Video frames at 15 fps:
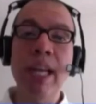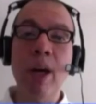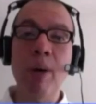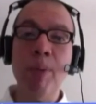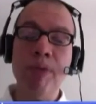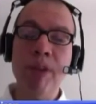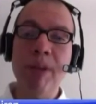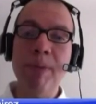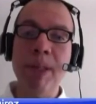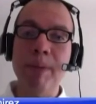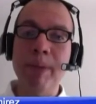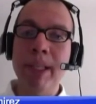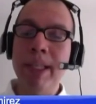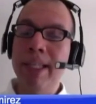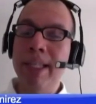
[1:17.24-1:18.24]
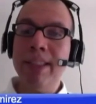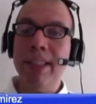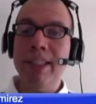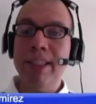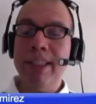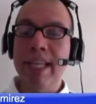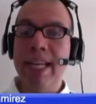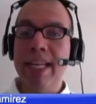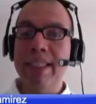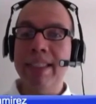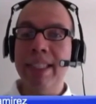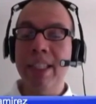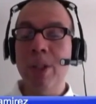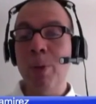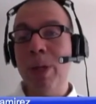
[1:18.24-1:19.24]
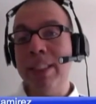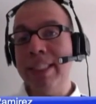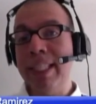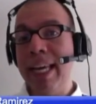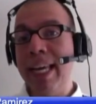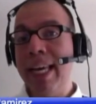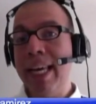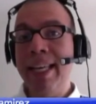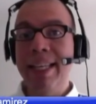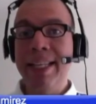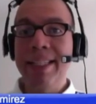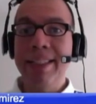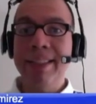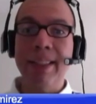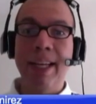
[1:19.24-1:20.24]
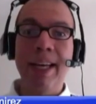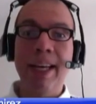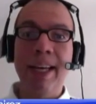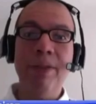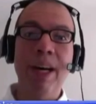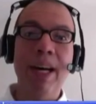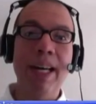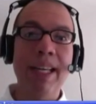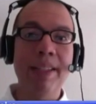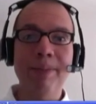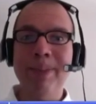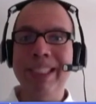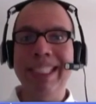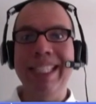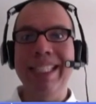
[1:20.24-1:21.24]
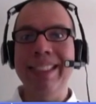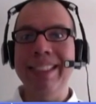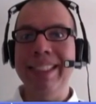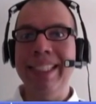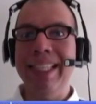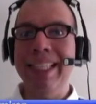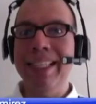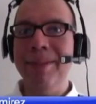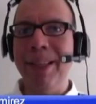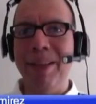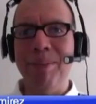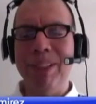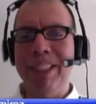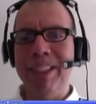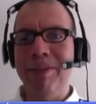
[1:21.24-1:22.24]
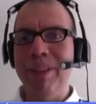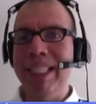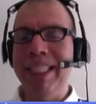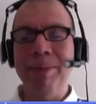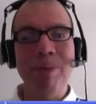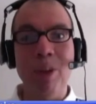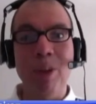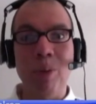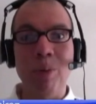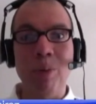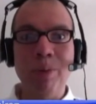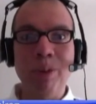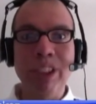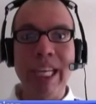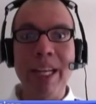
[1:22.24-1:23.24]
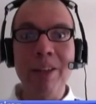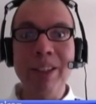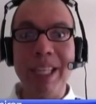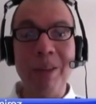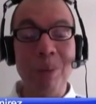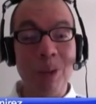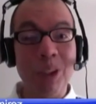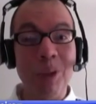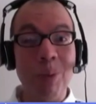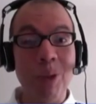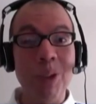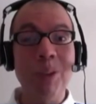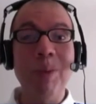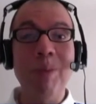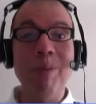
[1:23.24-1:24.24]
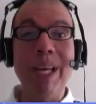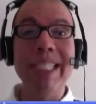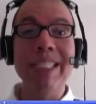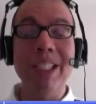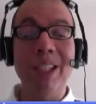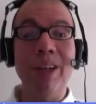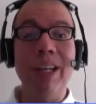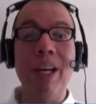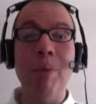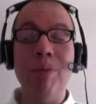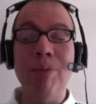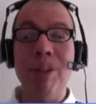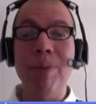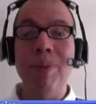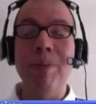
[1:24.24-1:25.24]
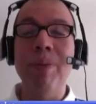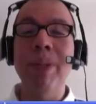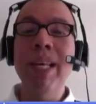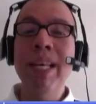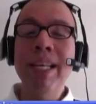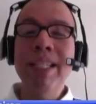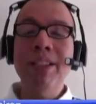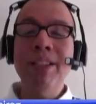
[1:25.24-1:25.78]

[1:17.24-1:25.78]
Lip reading: are now premium, such as USA, Sci-Fi, TNT, MTV. Channels that were supposed to be basic are now premium.